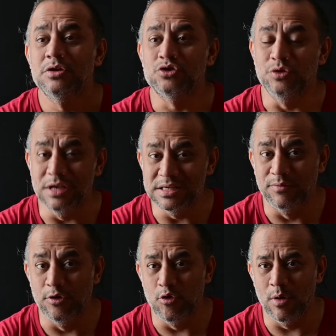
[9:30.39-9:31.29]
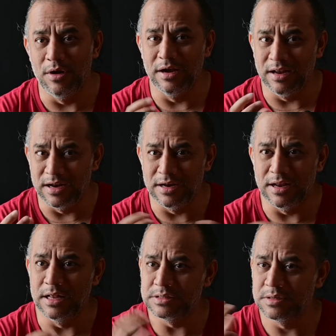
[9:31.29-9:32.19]
So D7200
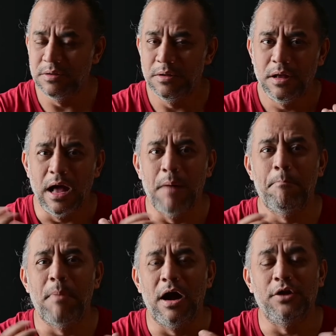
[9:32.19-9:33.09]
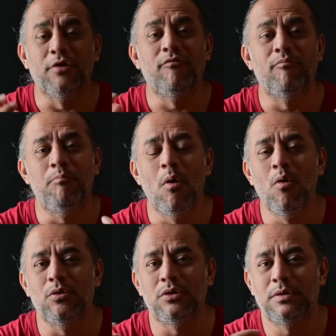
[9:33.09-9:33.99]
contains a part of
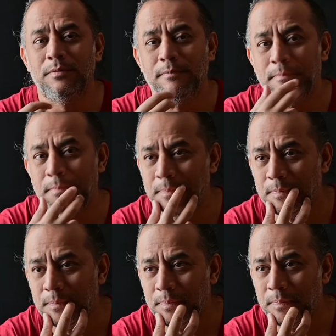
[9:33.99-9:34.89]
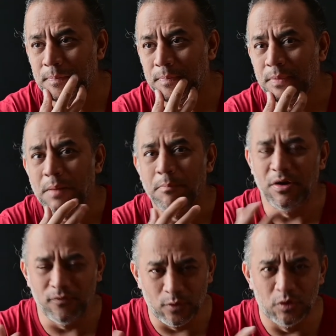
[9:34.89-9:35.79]
both, but
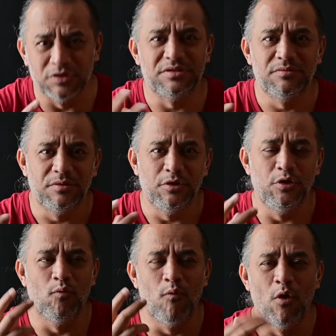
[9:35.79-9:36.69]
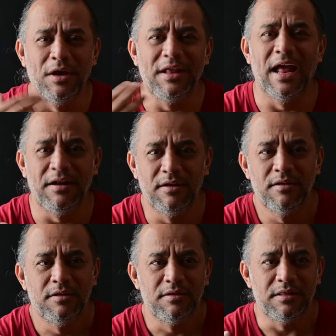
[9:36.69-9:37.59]
of course you won't get
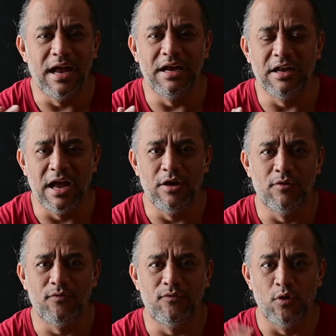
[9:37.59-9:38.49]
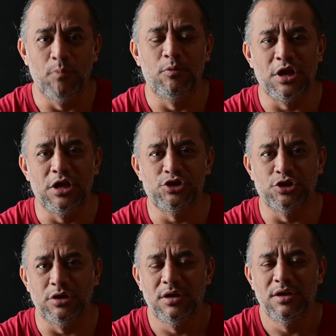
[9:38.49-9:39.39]
that kind of full
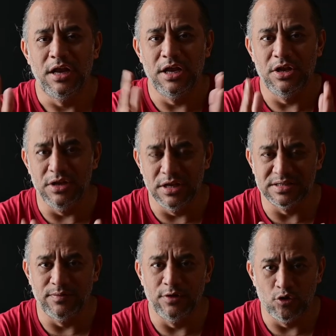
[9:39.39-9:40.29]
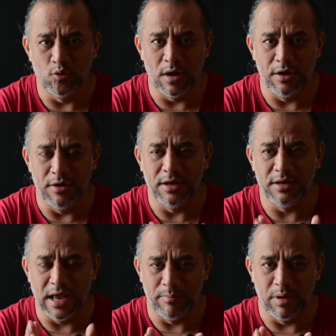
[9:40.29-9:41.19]
potential in D7200
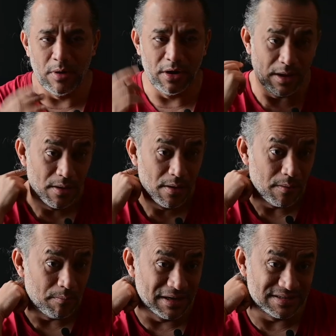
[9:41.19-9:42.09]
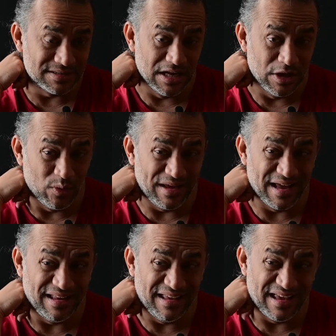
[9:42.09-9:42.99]
camera body, but still you
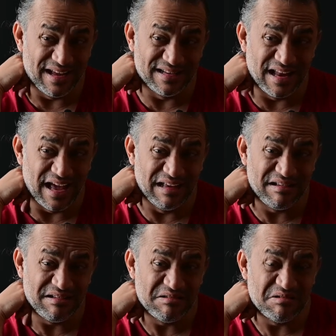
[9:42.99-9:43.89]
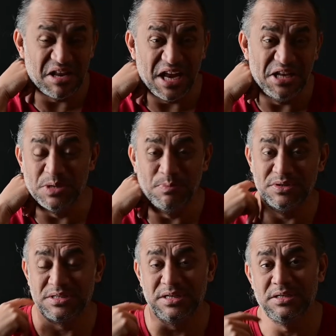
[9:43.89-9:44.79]
can get like
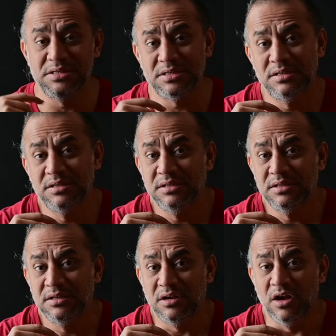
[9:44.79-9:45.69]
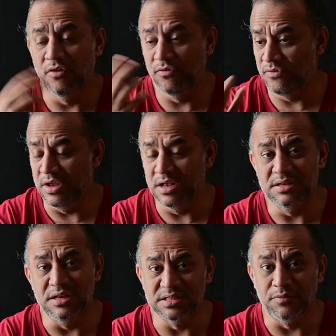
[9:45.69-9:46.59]
90% of
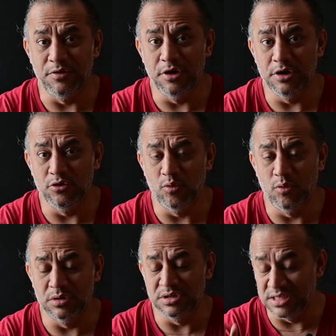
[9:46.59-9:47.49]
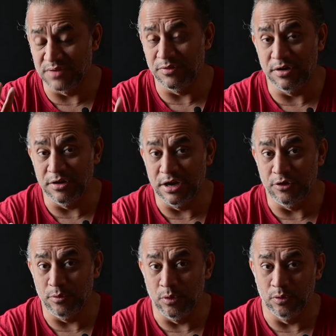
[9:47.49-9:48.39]
D700
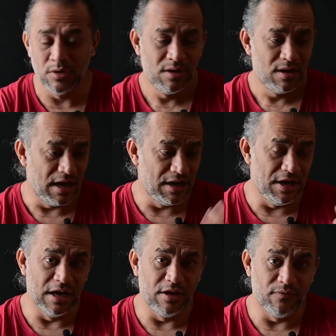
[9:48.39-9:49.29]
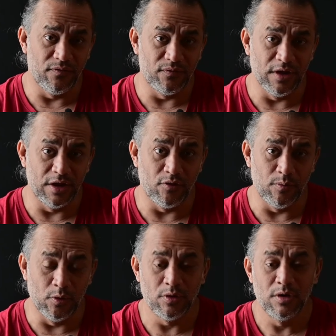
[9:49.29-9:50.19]
attribute and D850
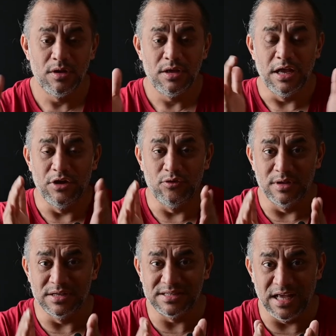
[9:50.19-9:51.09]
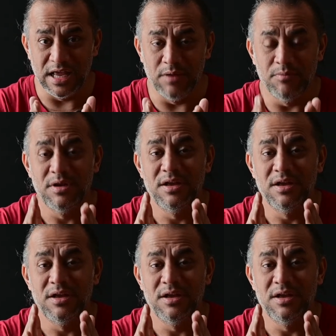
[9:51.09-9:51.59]
attribute into the same